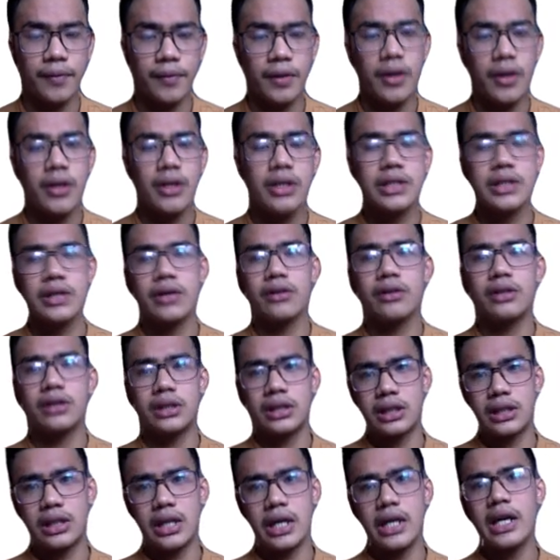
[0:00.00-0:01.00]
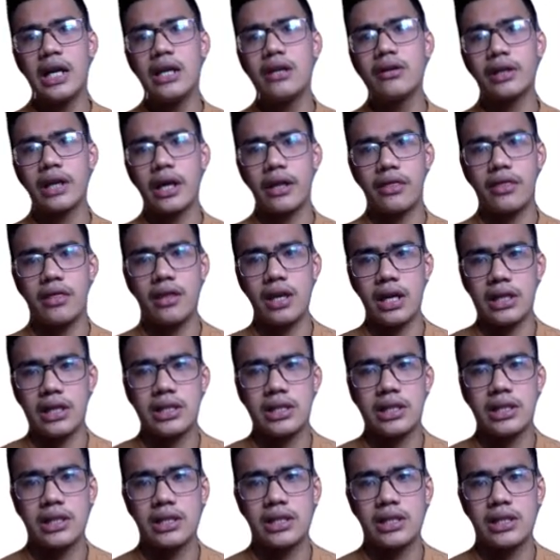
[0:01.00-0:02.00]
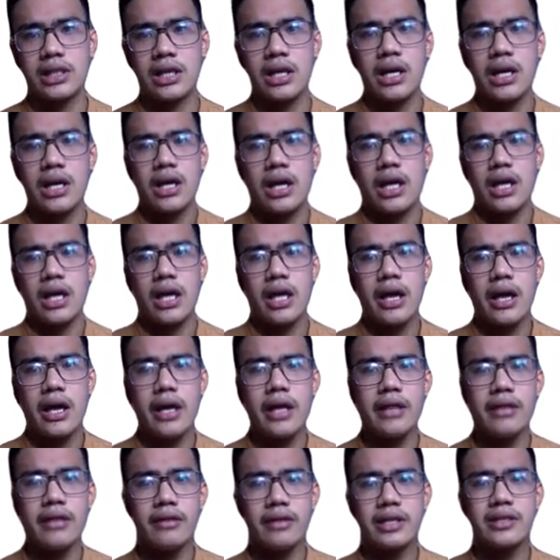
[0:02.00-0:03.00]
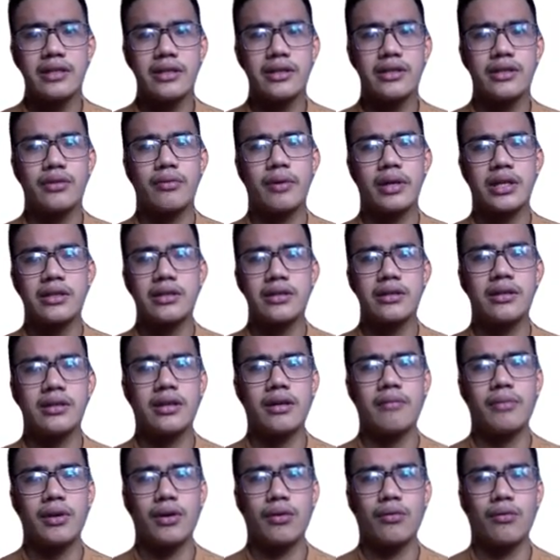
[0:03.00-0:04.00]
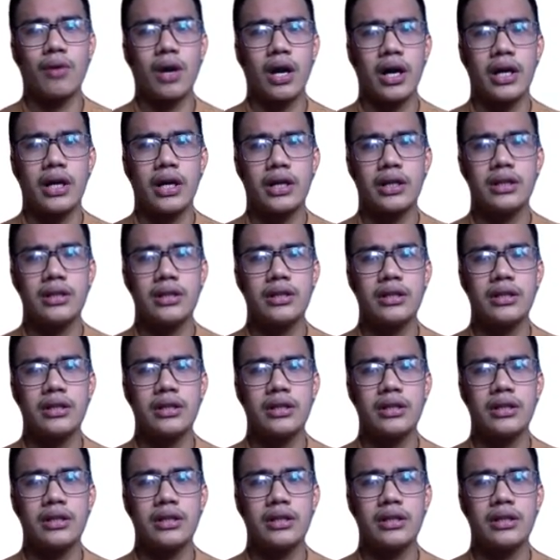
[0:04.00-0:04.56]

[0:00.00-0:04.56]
So take a look at this. In research question number 1,